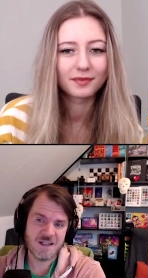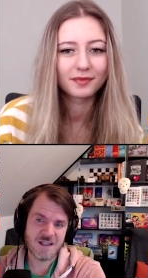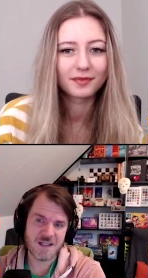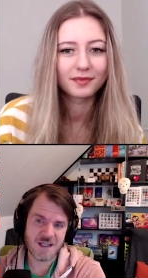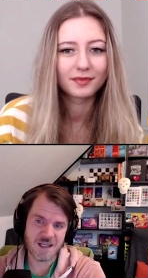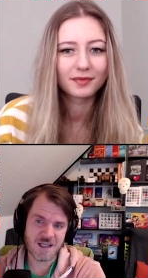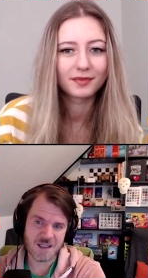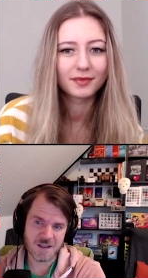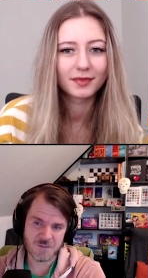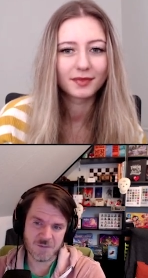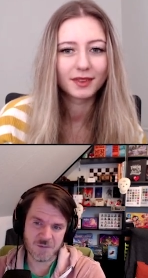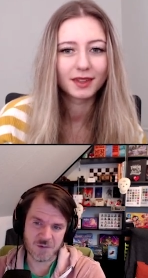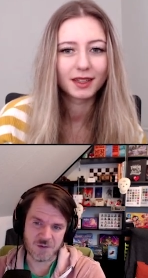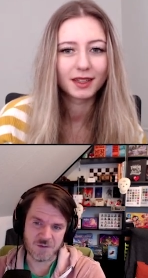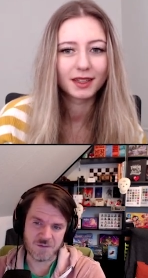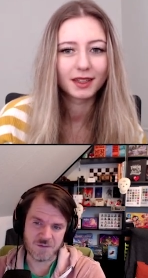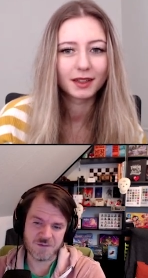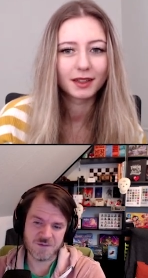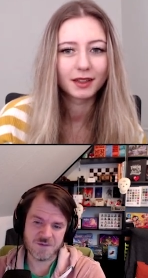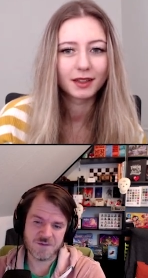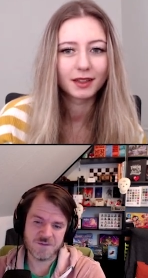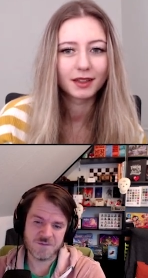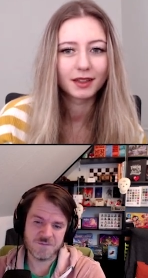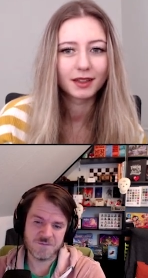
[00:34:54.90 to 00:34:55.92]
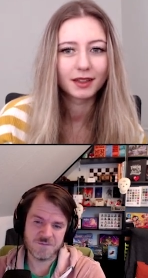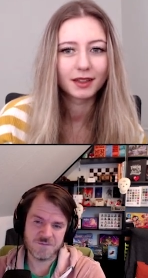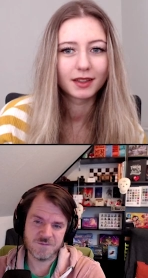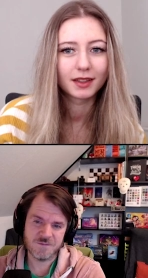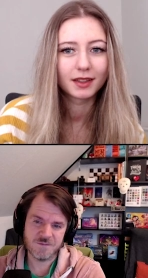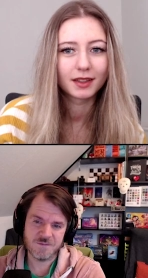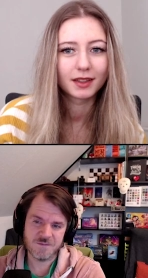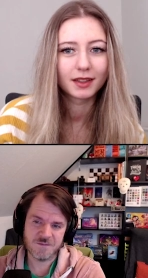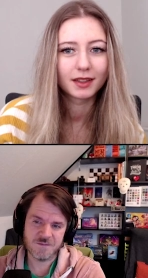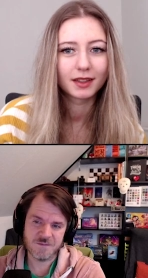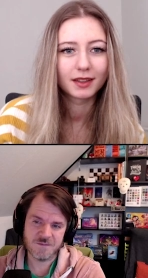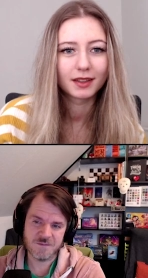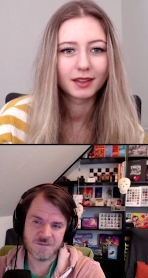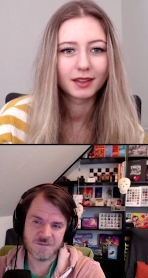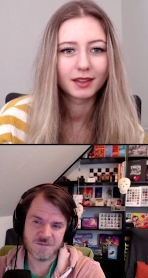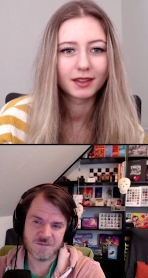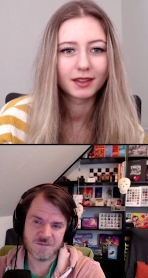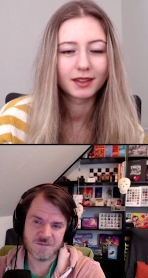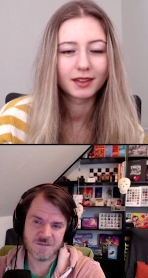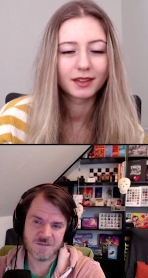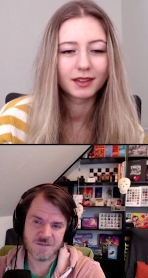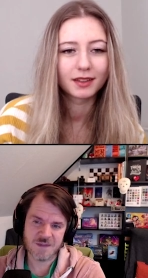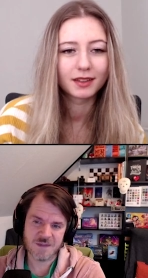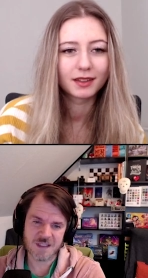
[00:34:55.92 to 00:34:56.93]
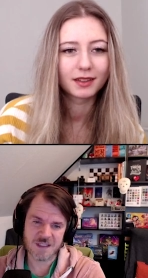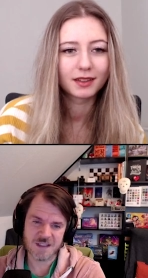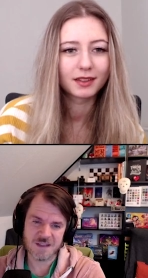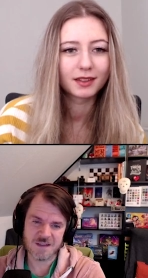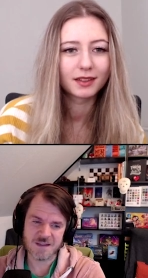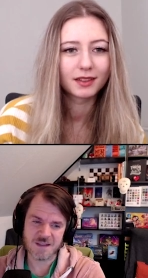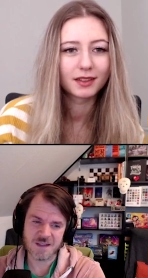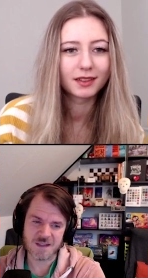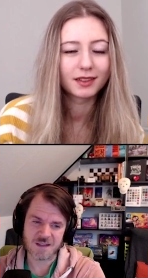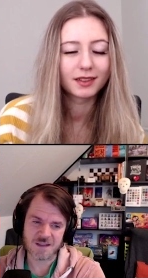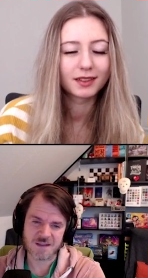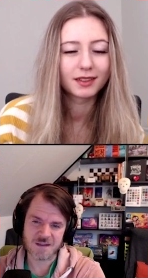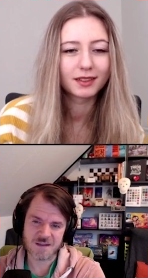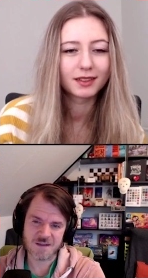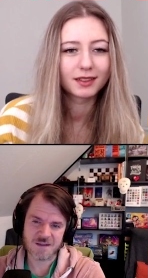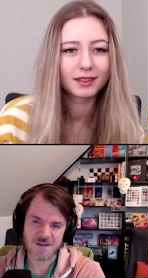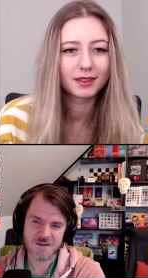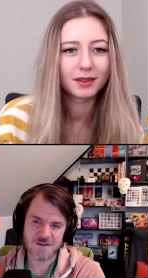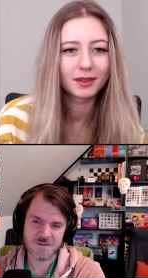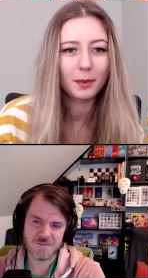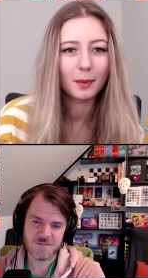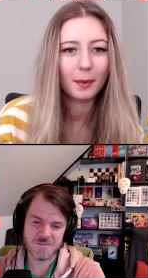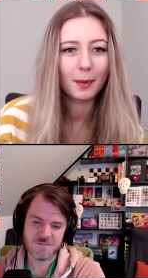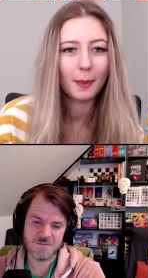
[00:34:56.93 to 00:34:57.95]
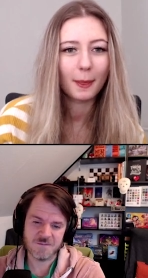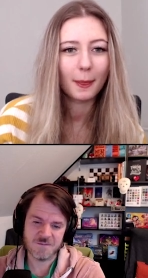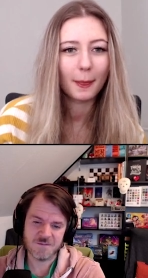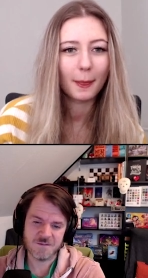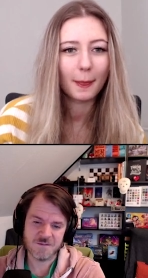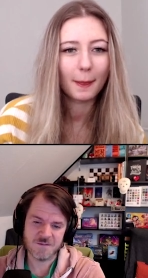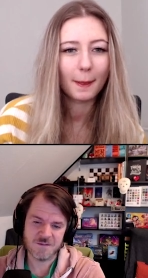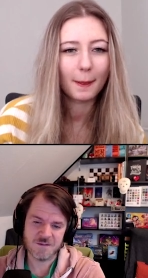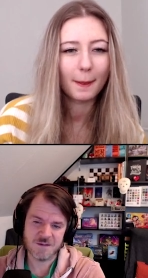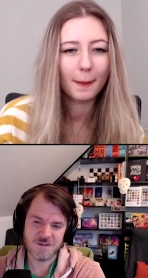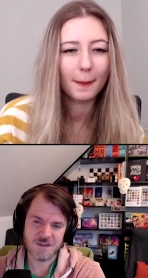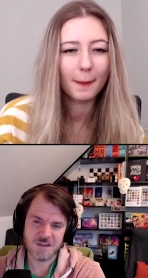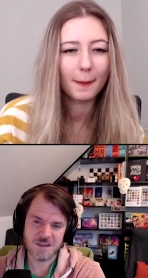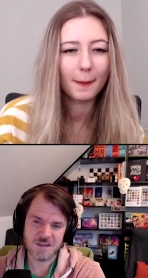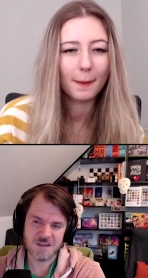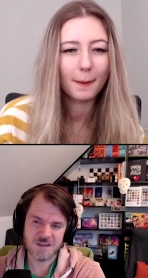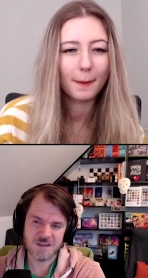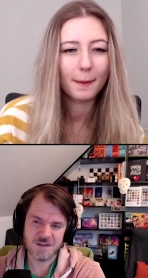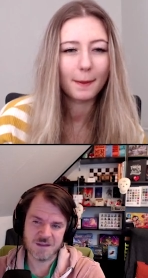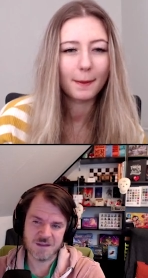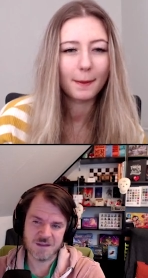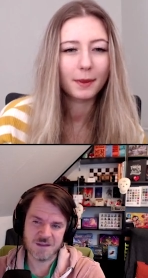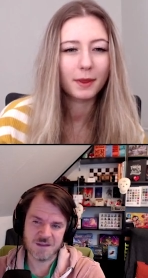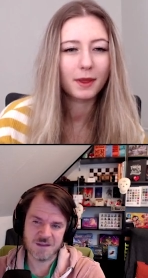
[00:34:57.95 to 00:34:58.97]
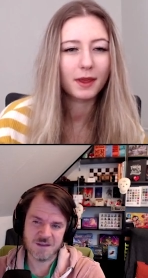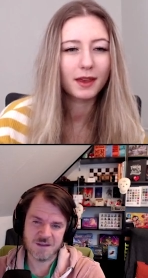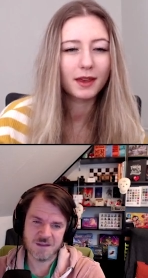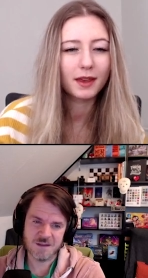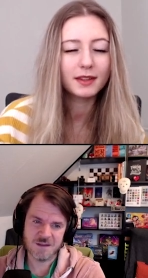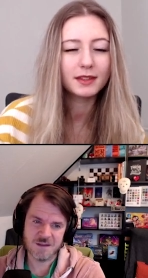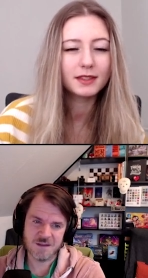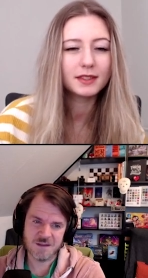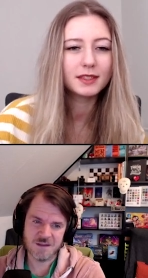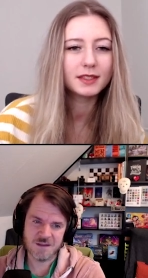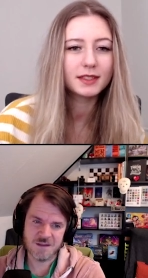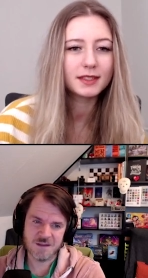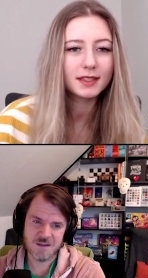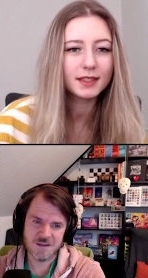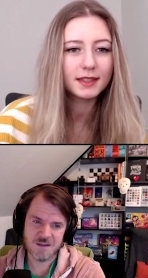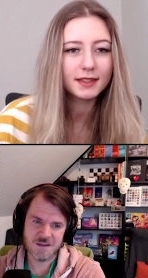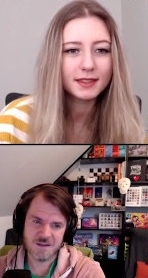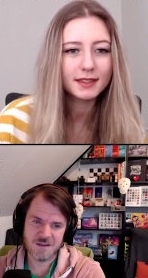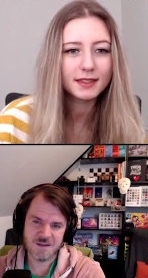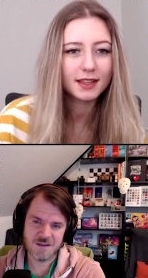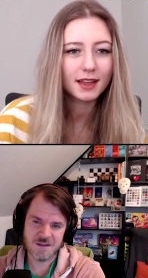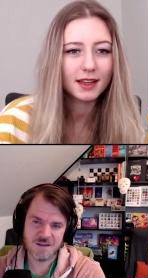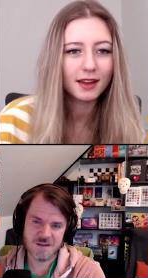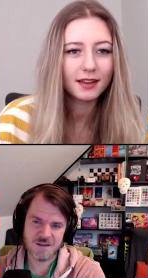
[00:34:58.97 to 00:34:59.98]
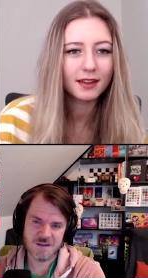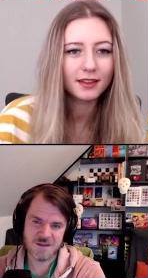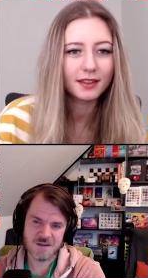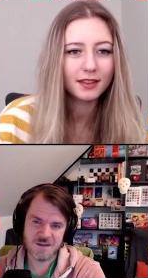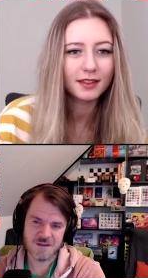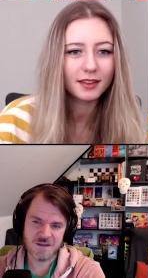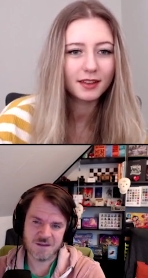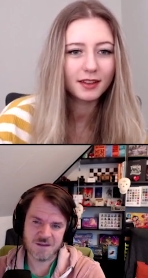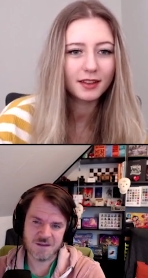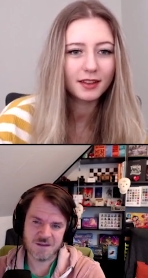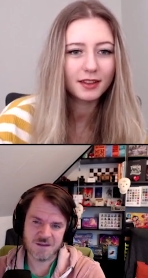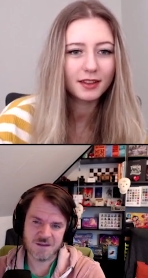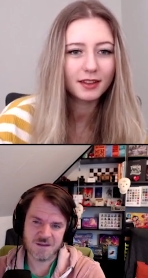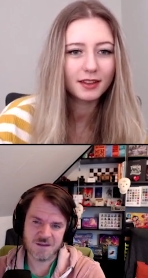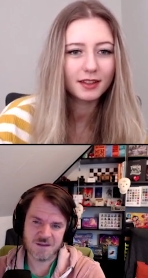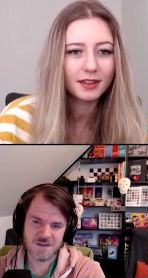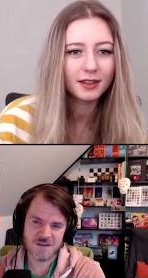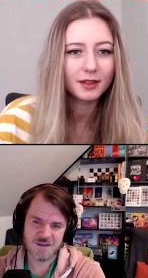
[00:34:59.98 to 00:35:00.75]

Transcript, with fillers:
Speaker 1: king move. d6?
Speaker 2: King d6, I think,